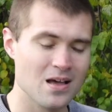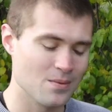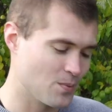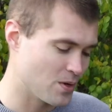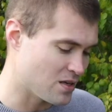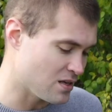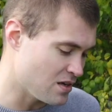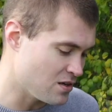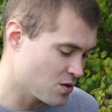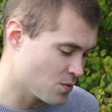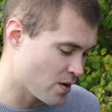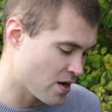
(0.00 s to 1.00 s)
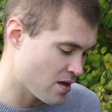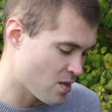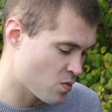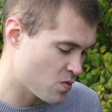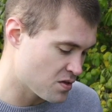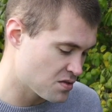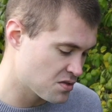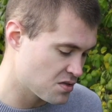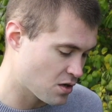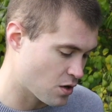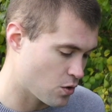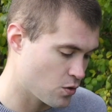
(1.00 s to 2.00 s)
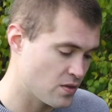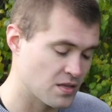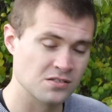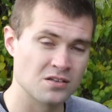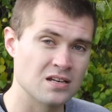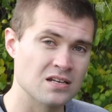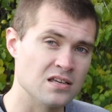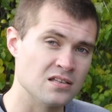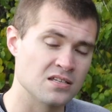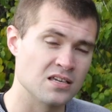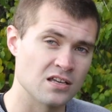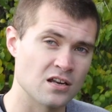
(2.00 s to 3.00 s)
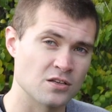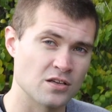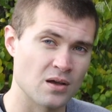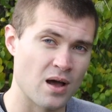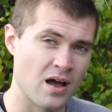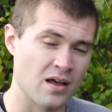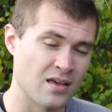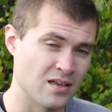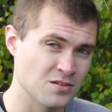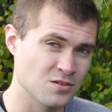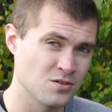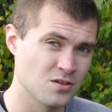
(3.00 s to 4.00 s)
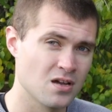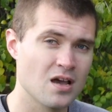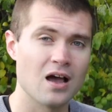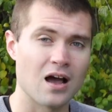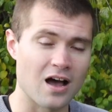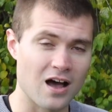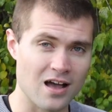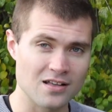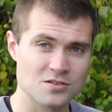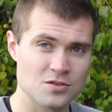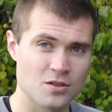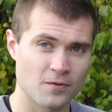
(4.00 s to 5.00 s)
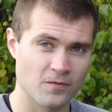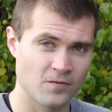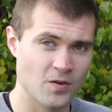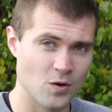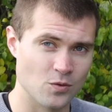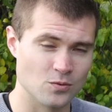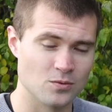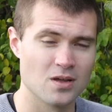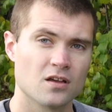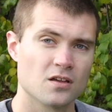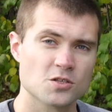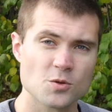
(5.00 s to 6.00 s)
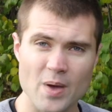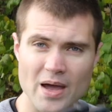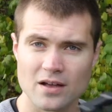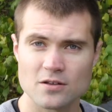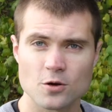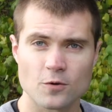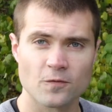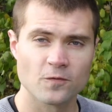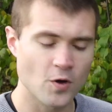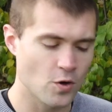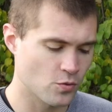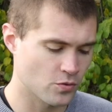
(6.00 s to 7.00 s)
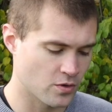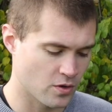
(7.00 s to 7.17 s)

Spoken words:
but either way, this is the code that's going to need to get entered onto the phone. So back on your phone,